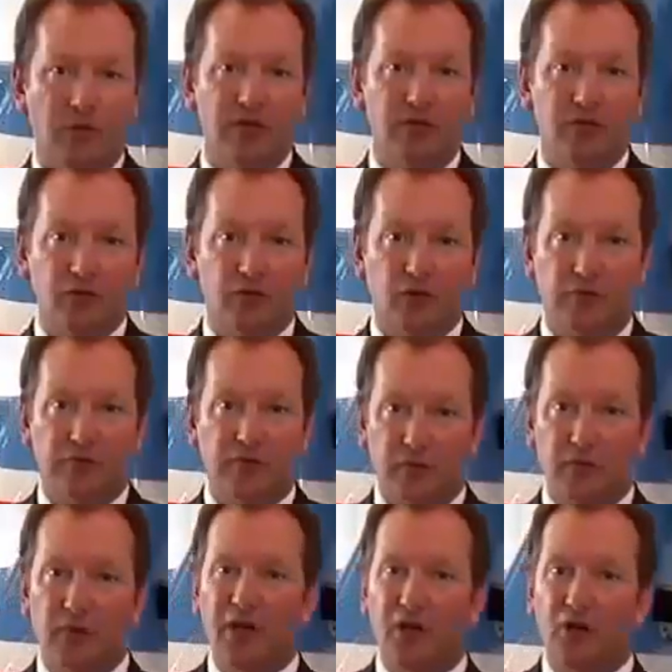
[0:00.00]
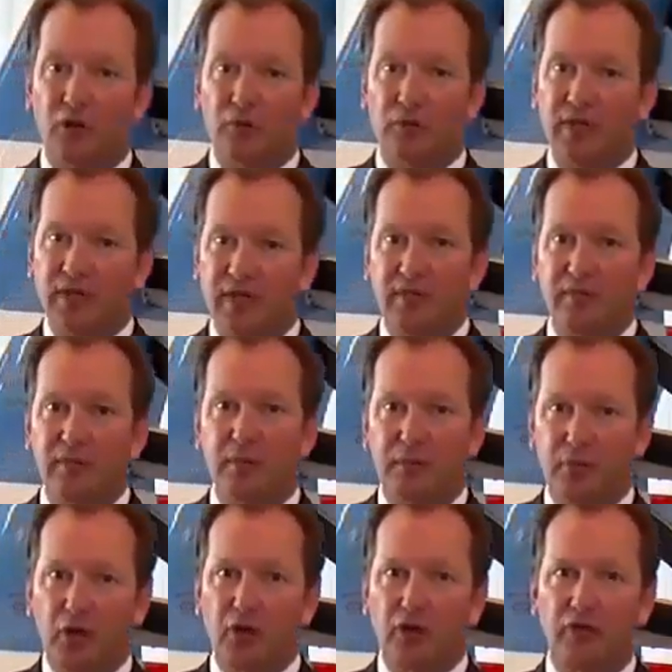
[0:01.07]
We at Eurocopter, we all, we can be
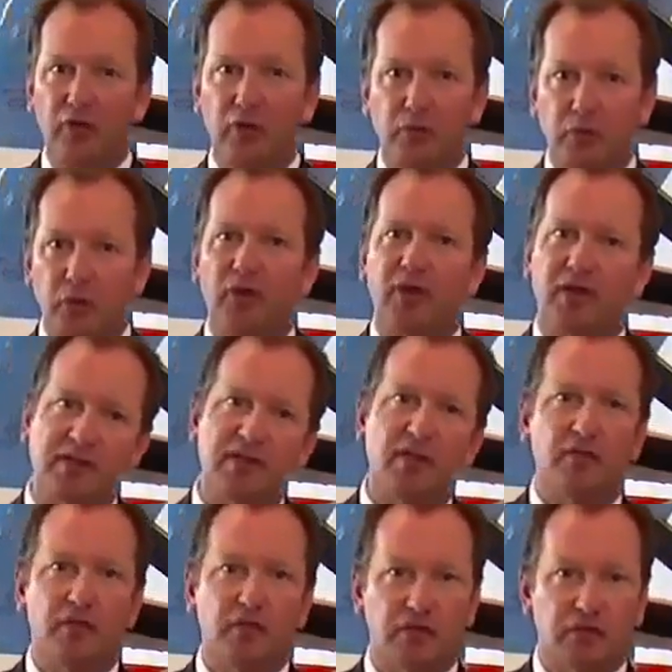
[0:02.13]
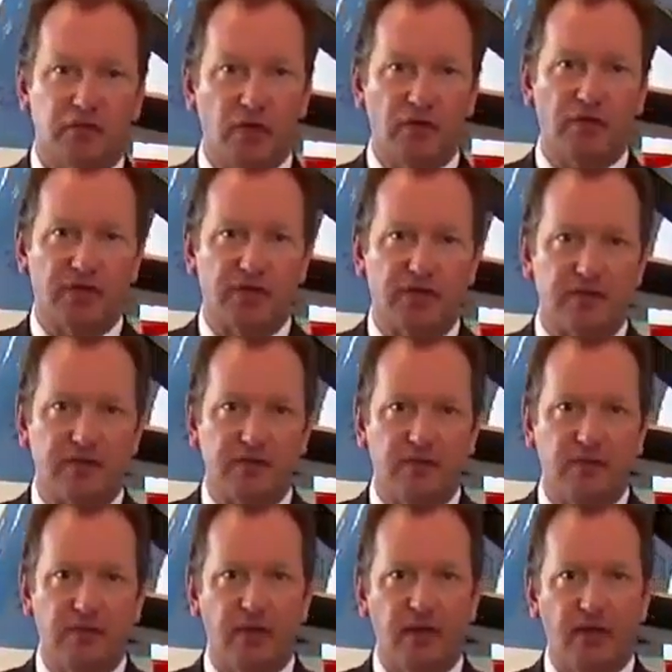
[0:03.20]
proud of our products and of our services.
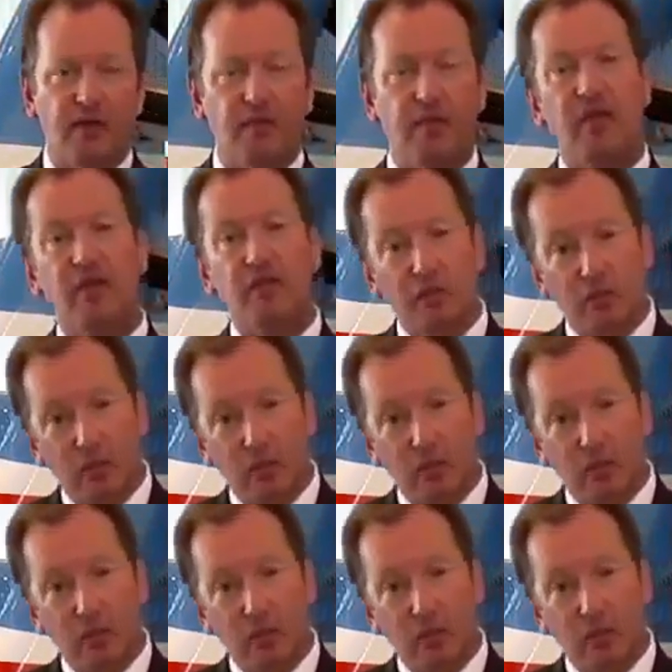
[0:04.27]
But